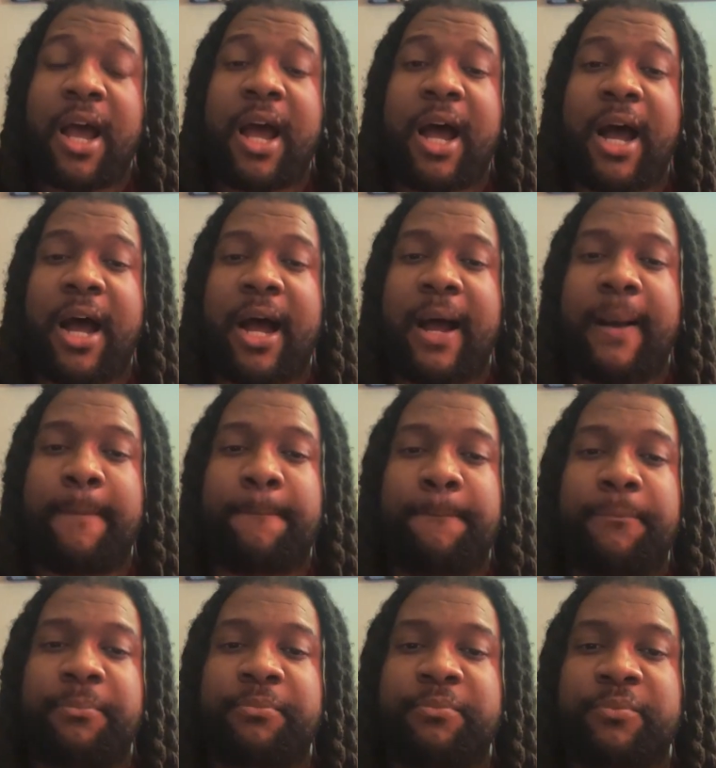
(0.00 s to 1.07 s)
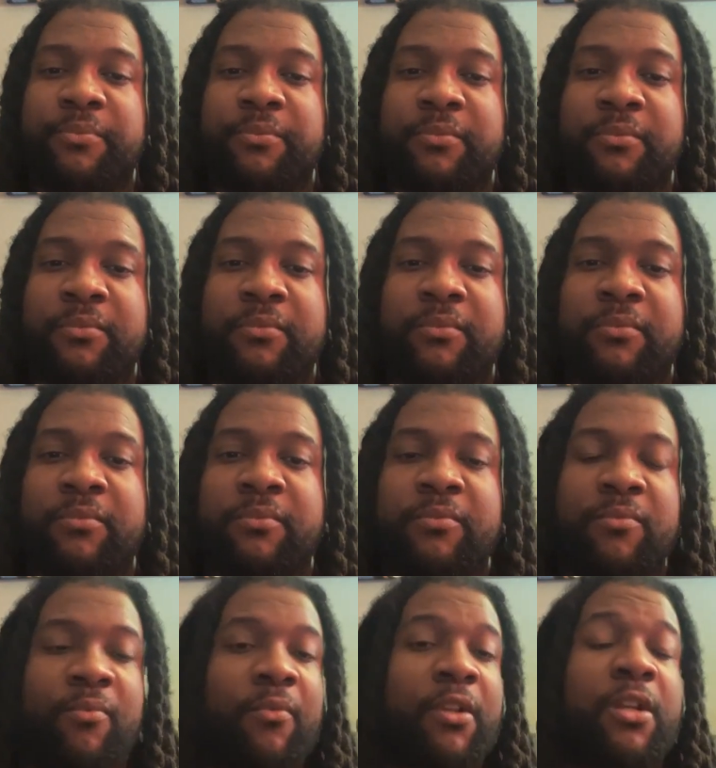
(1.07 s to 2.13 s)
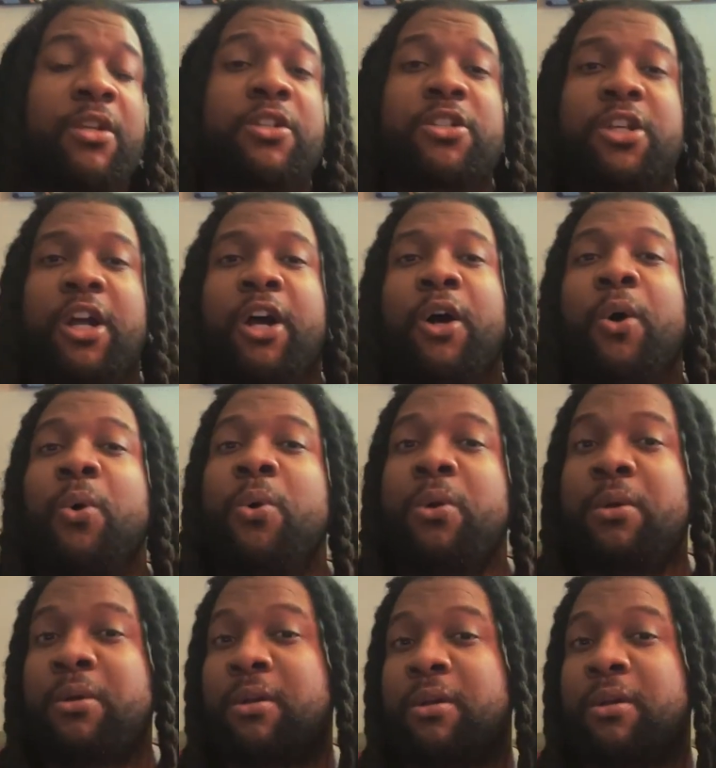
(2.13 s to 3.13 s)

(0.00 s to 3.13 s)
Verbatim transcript: Um, so